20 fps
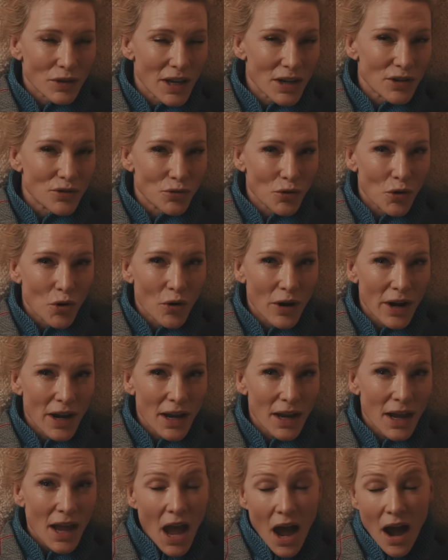
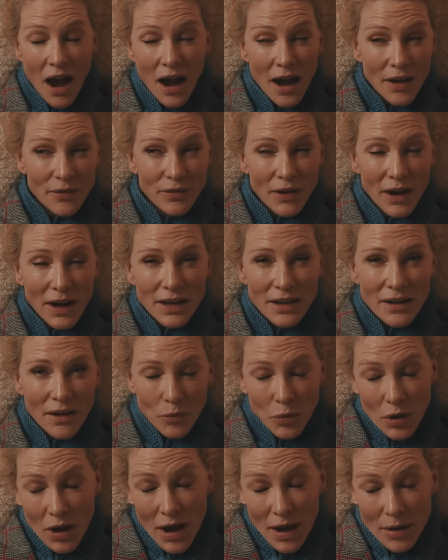drawing. I find it
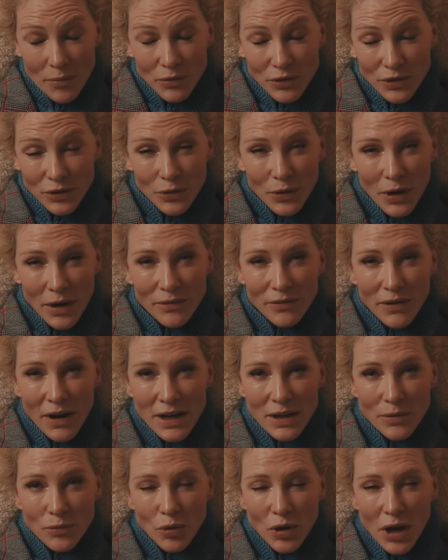
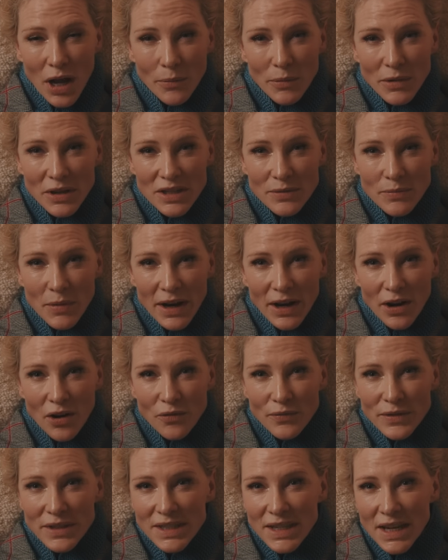will come into my
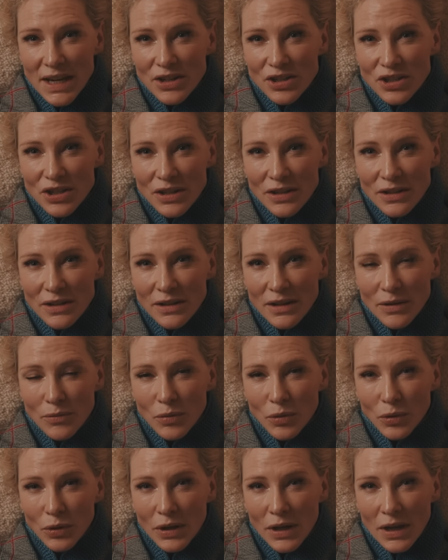conversation.
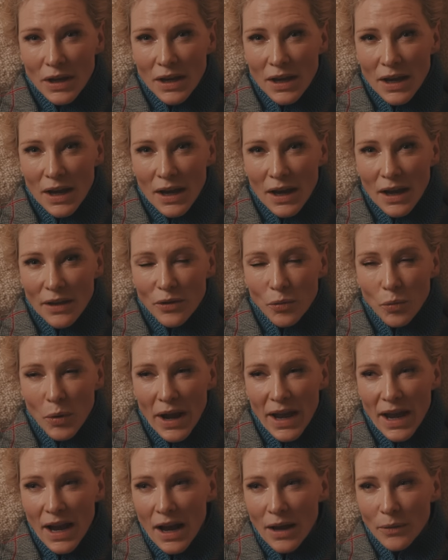The
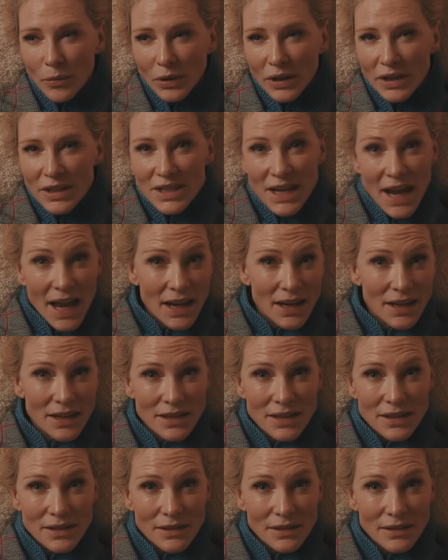way I will attend
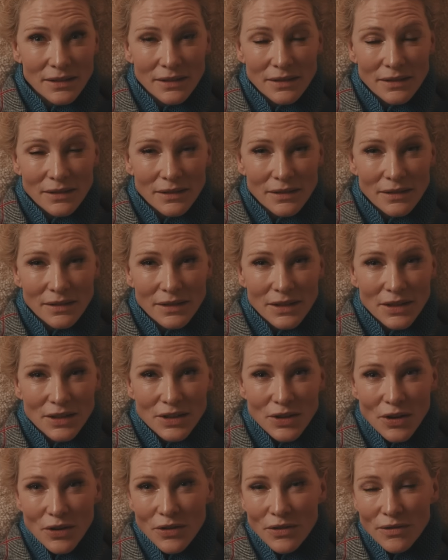to
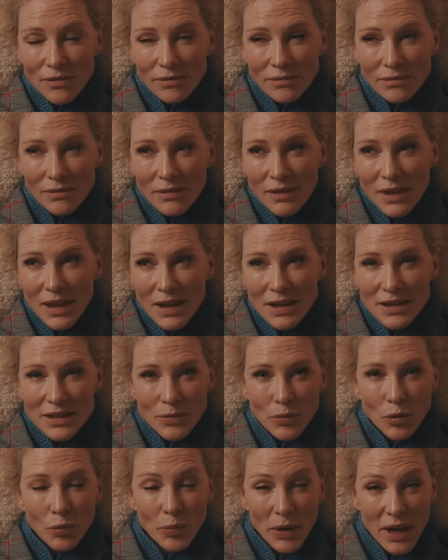certain things, it
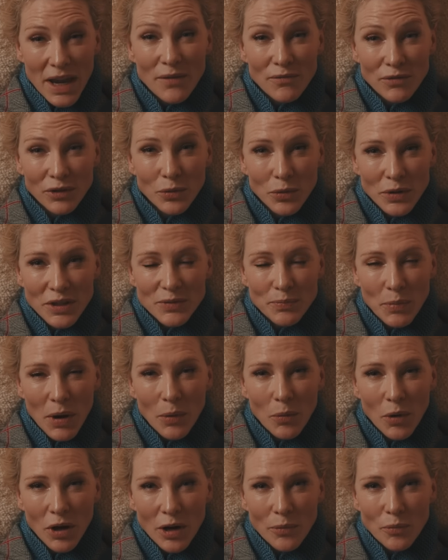will be influenced by
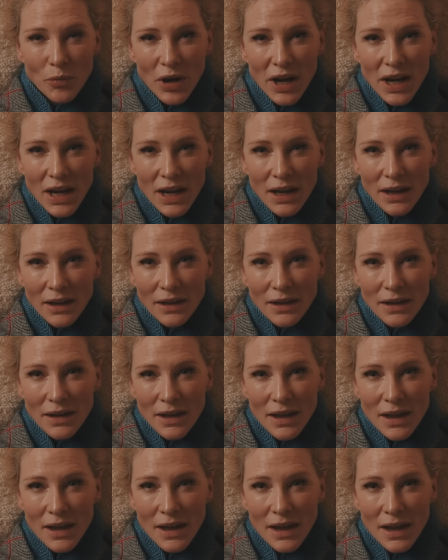what I'm
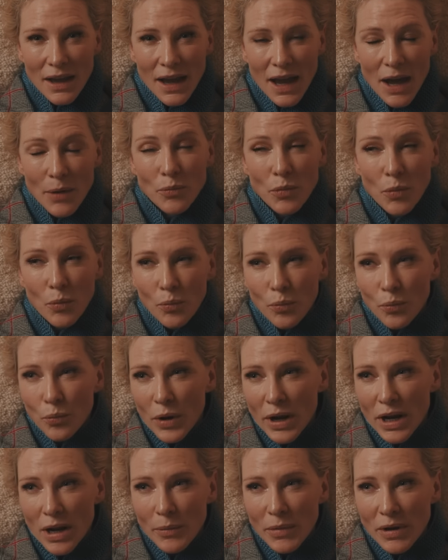reading. And
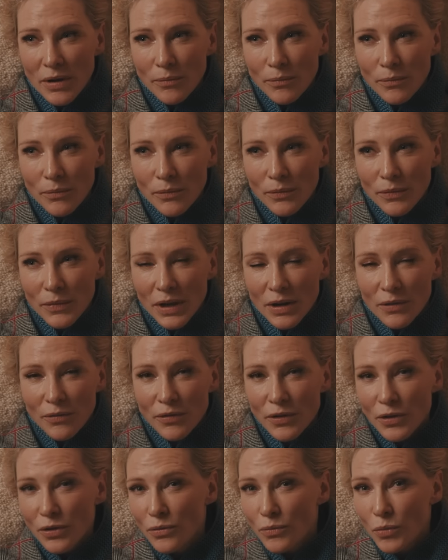when I'm in a
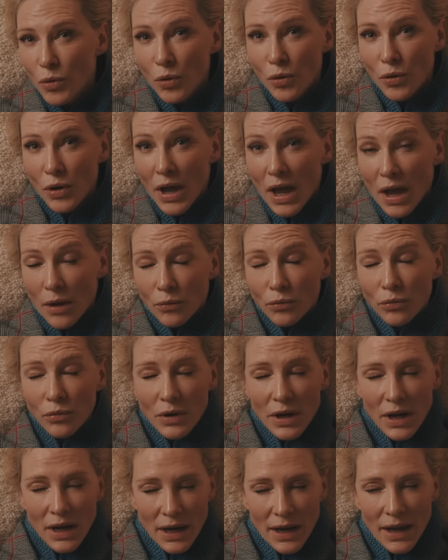film, or
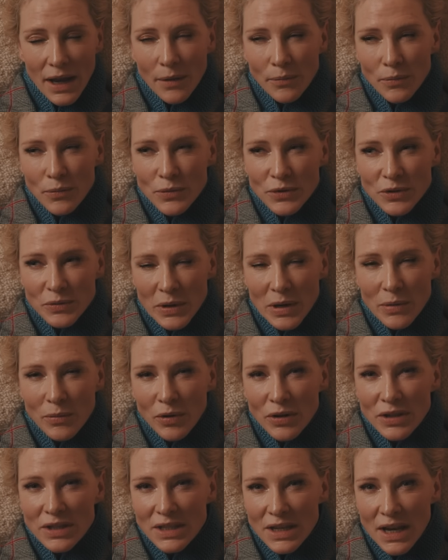really happens when I'm
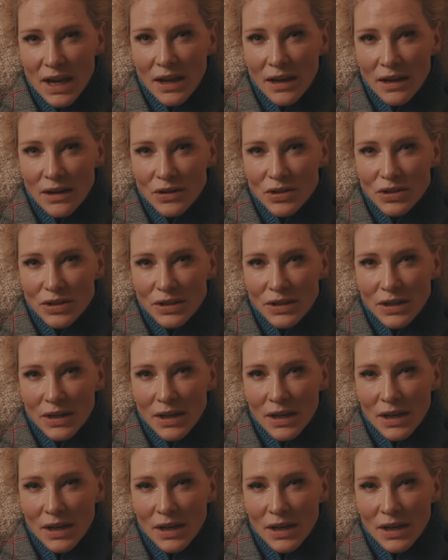on stage,